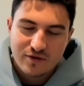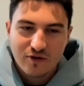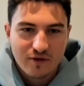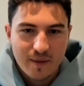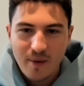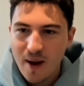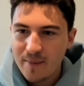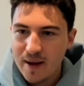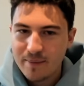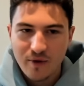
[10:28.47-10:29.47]
Just like
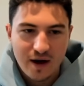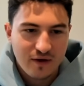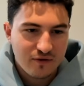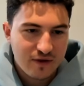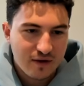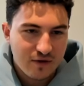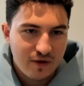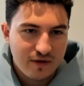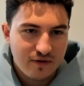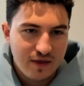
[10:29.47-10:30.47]
pop up, or I could send it
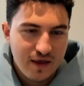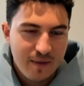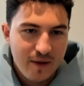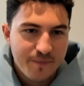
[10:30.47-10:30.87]
right to the email.